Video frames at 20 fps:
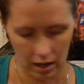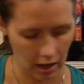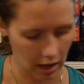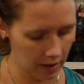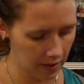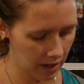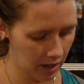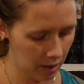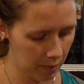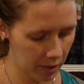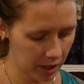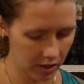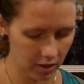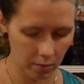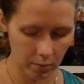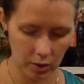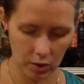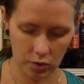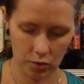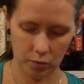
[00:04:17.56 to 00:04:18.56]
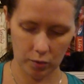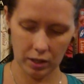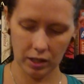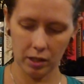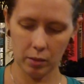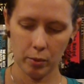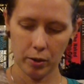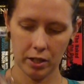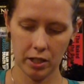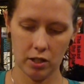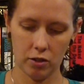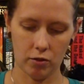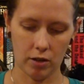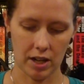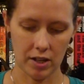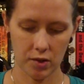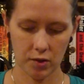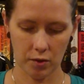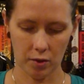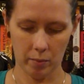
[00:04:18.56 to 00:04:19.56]
And then I picked up this really pretty
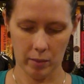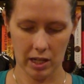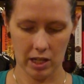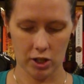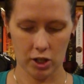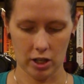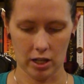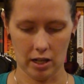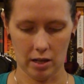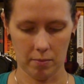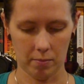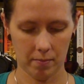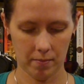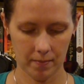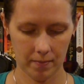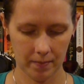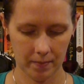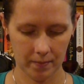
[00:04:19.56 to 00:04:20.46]
dress from H&M.